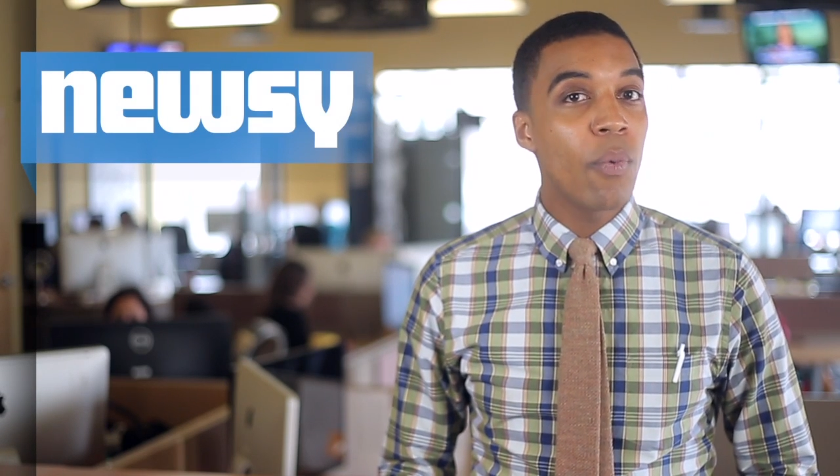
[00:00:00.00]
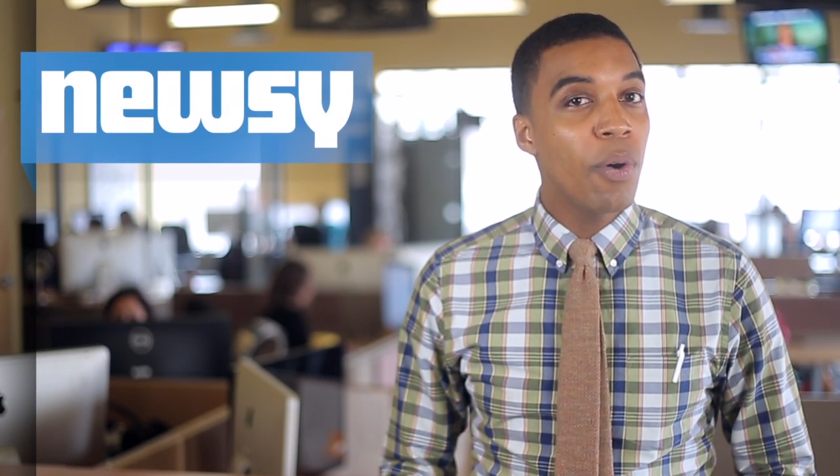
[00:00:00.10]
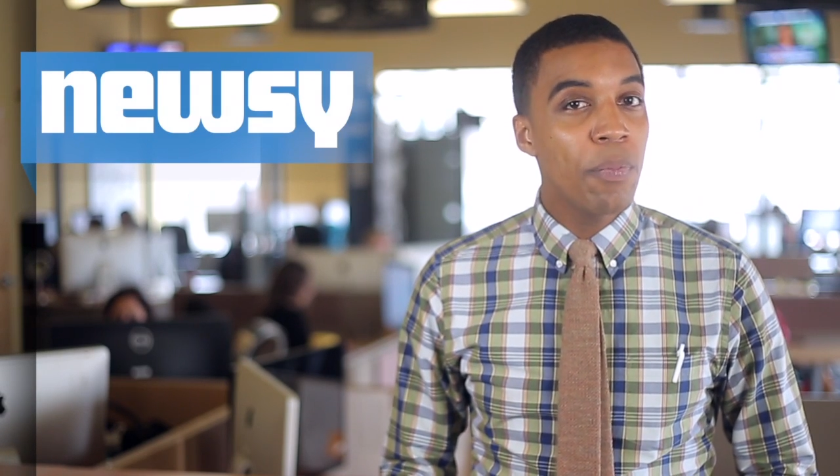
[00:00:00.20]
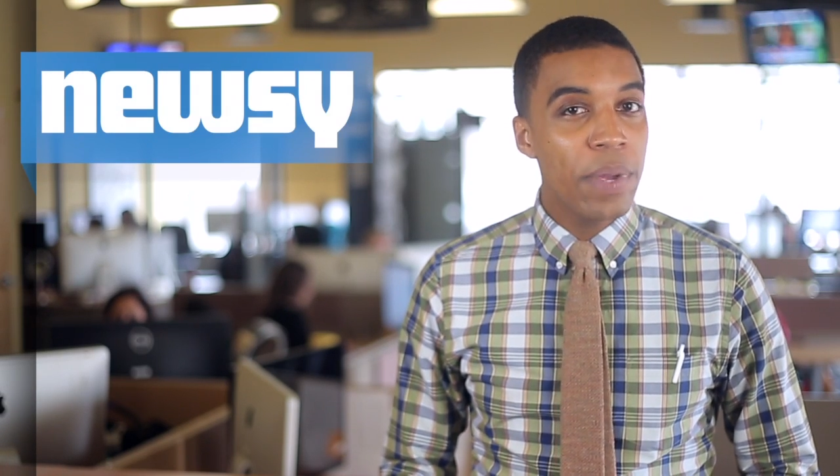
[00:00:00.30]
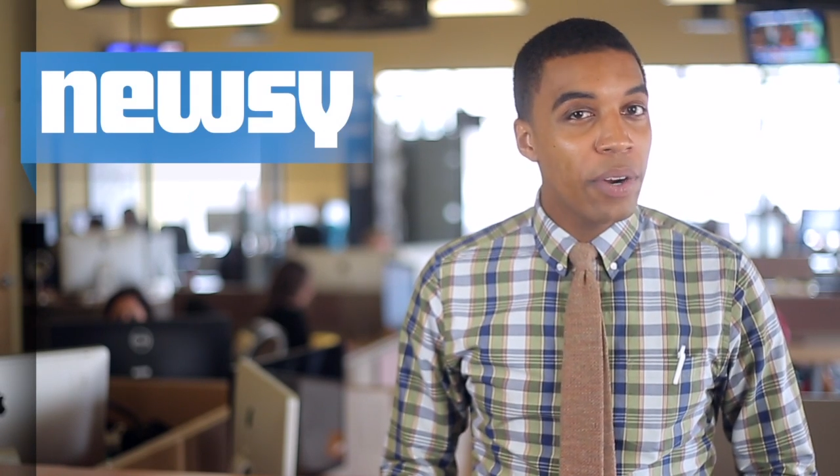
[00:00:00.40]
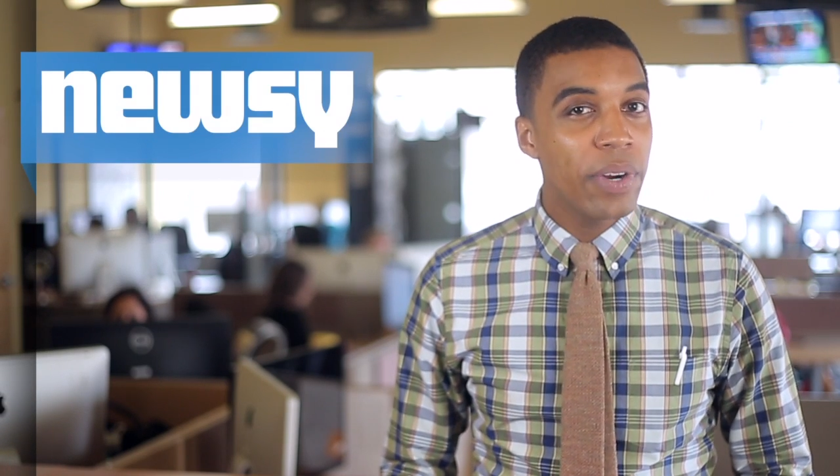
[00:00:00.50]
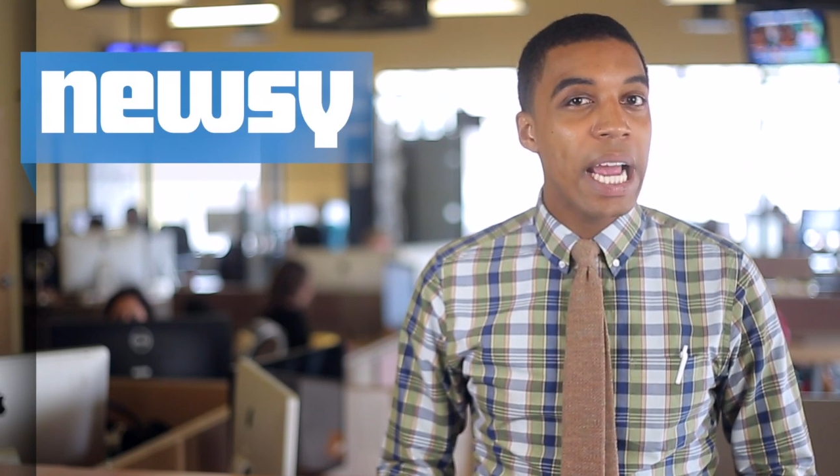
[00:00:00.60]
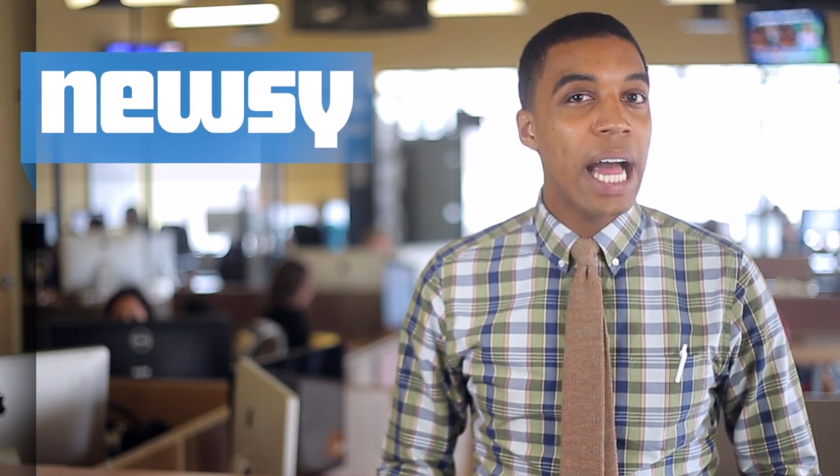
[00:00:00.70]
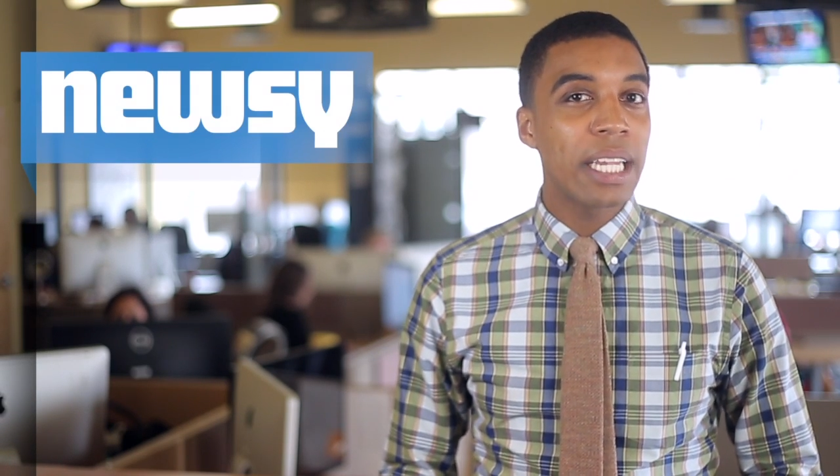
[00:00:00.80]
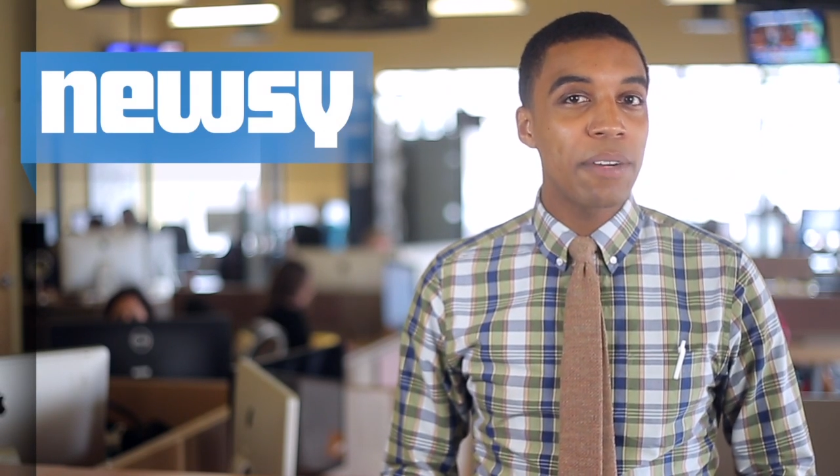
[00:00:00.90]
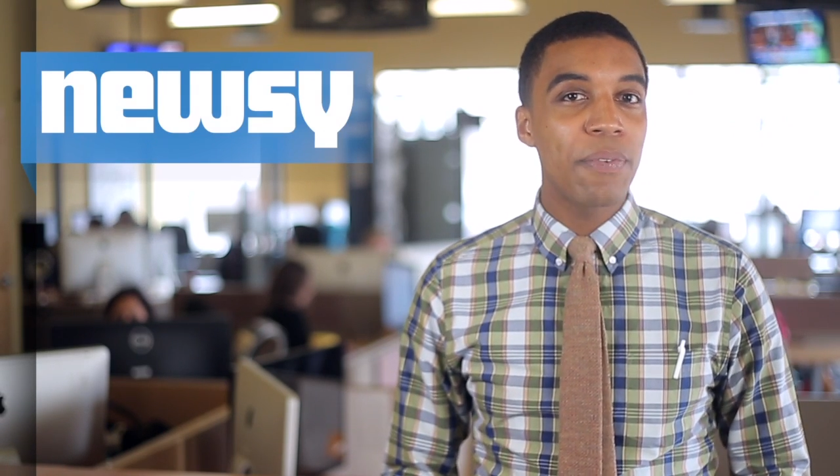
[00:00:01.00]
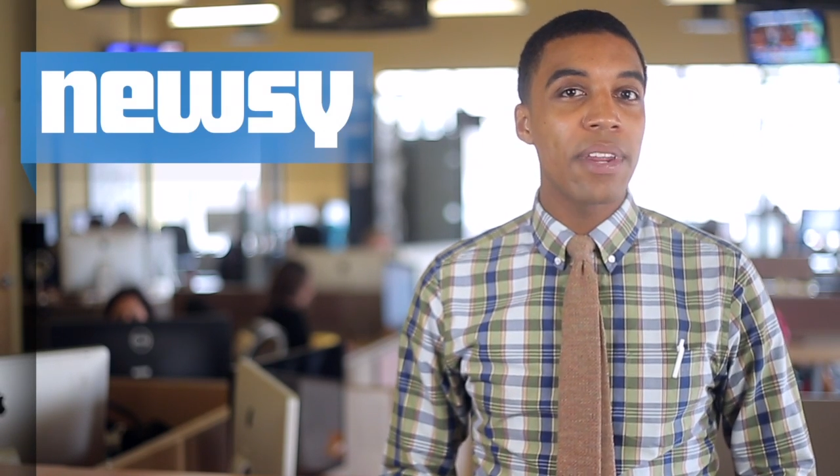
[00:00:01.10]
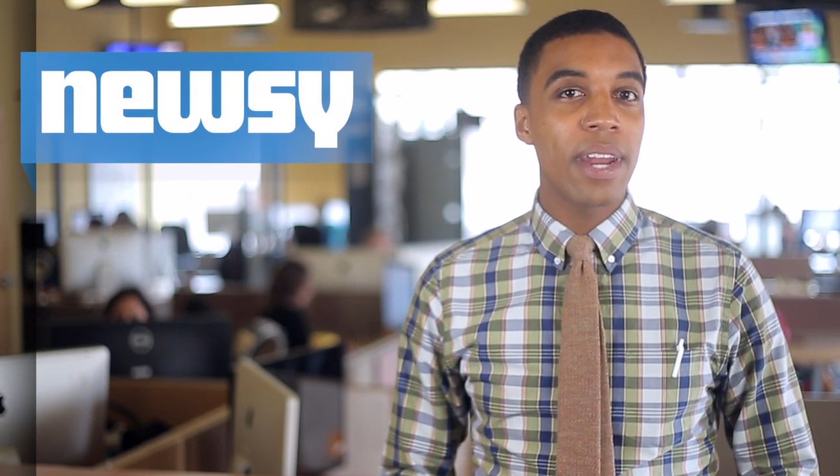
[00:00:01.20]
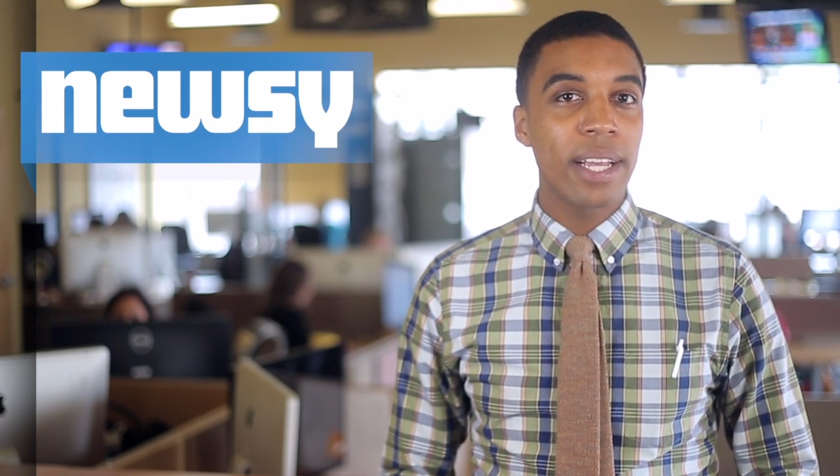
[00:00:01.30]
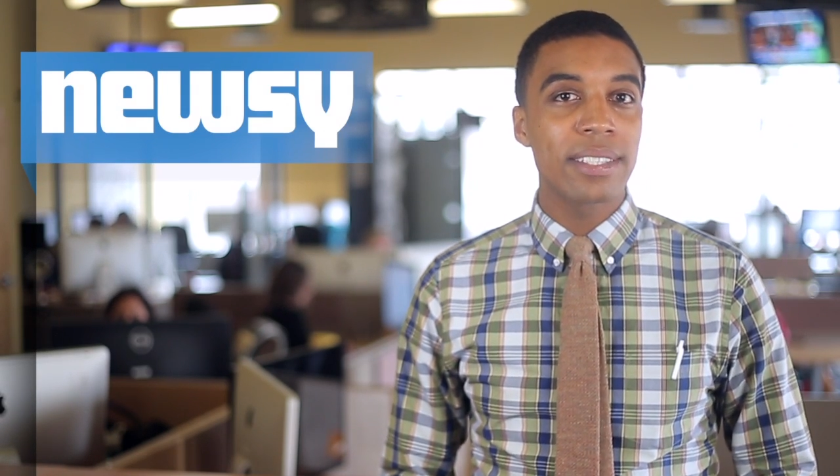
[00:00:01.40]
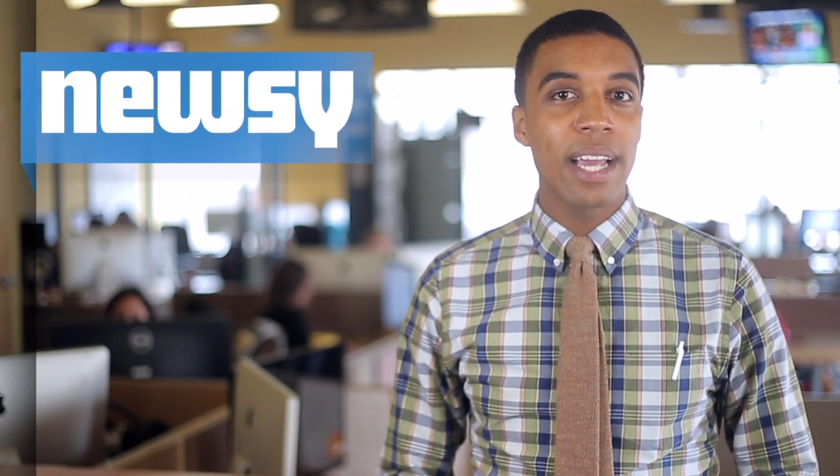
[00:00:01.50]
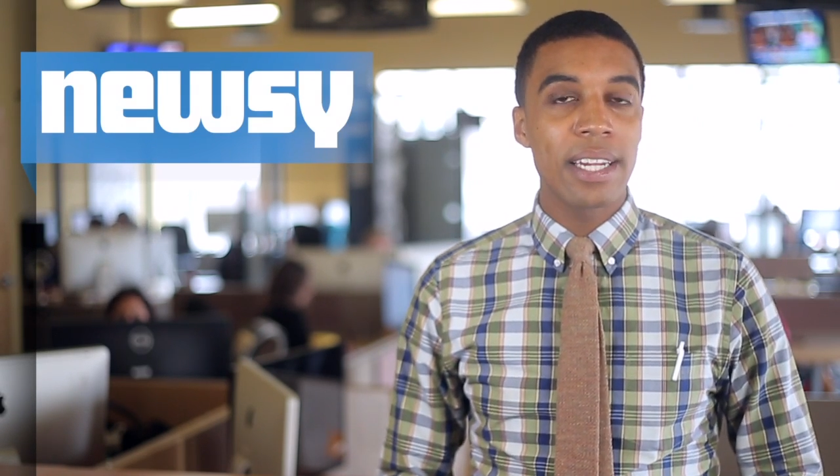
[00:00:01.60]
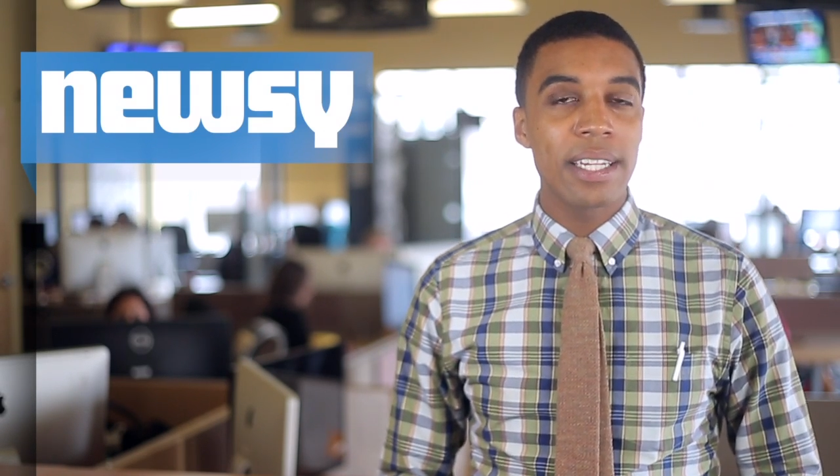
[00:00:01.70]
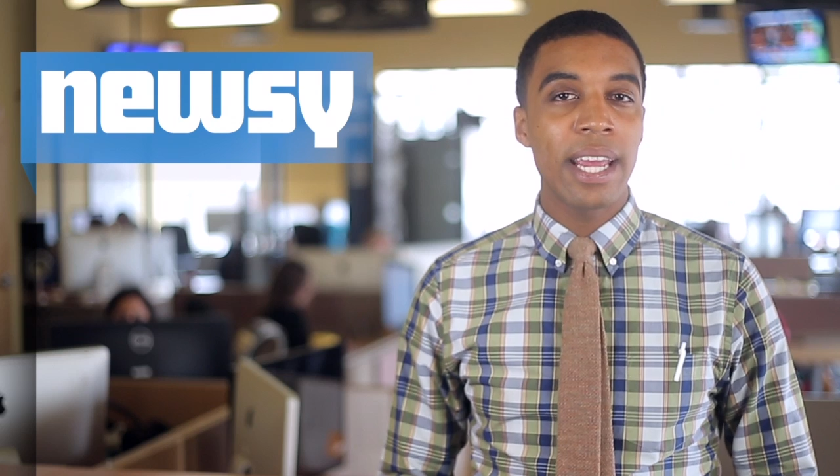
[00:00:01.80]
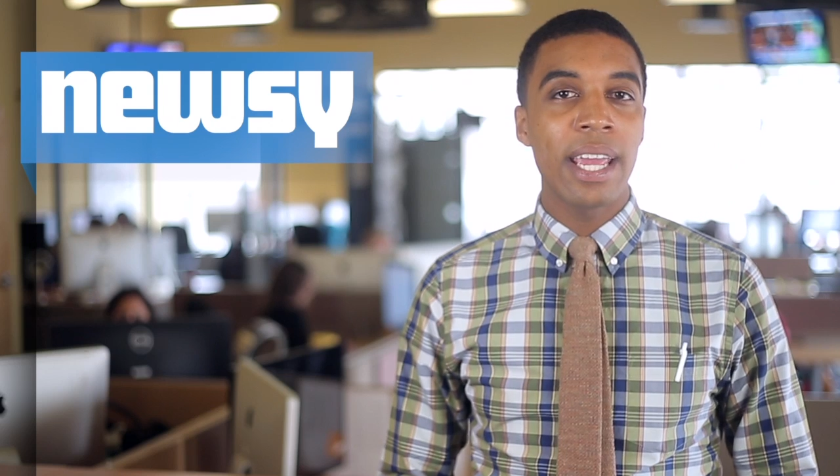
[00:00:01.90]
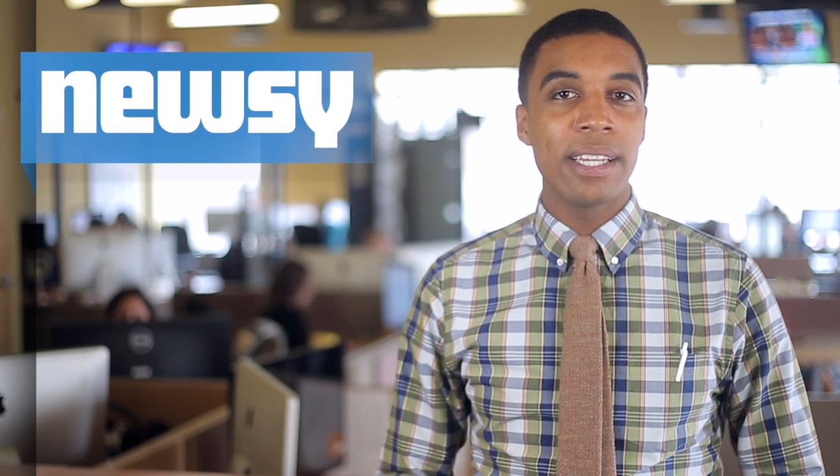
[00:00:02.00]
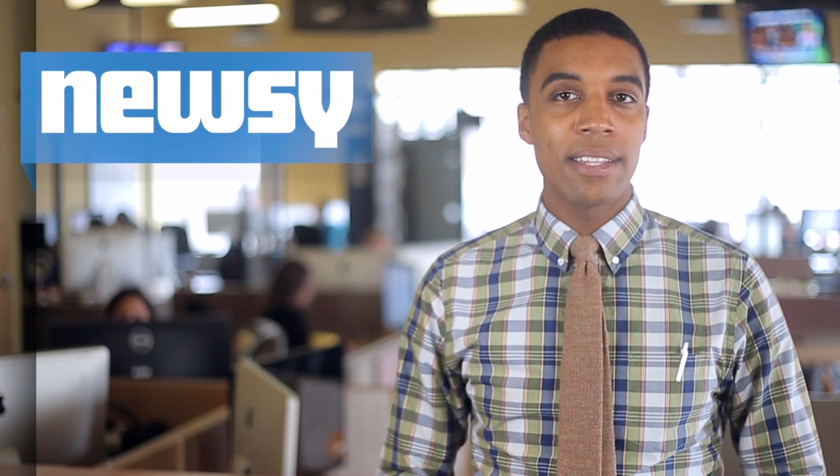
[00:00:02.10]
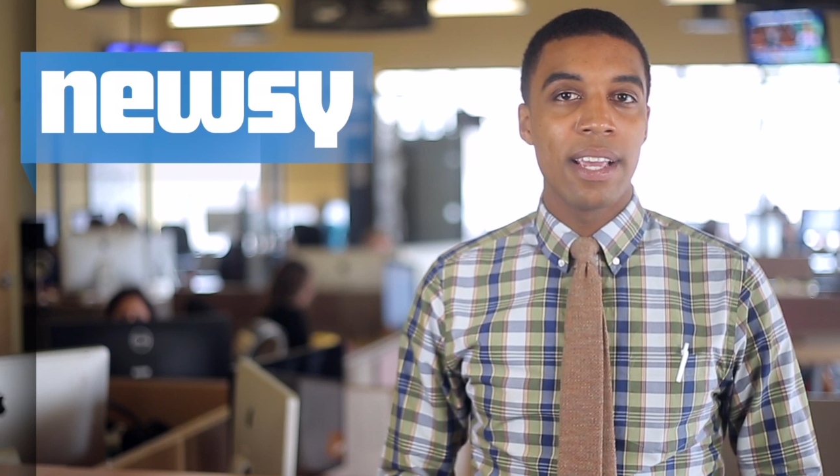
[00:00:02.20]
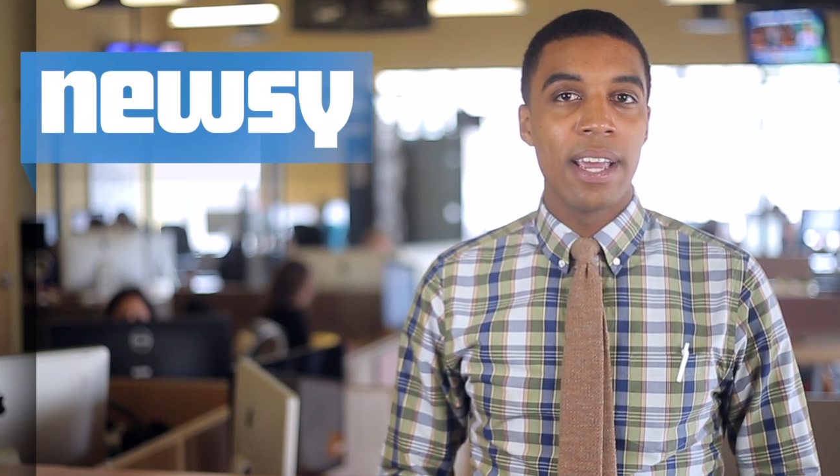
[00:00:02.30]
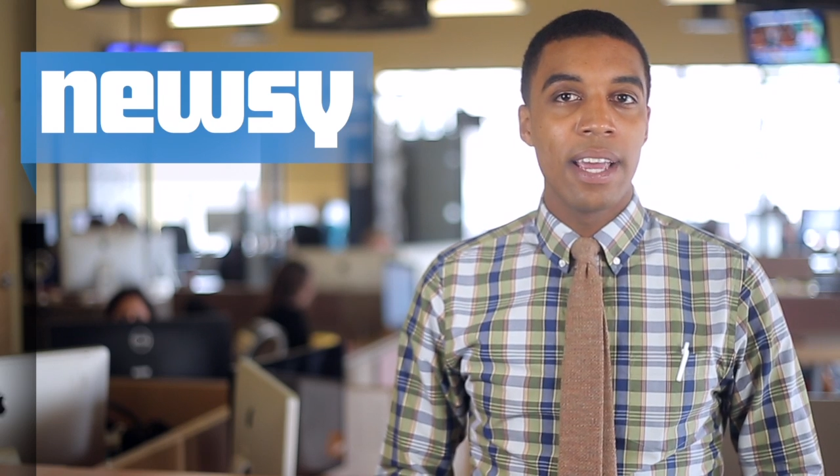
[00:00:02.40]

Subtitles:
won't be a reality for the next 90 days.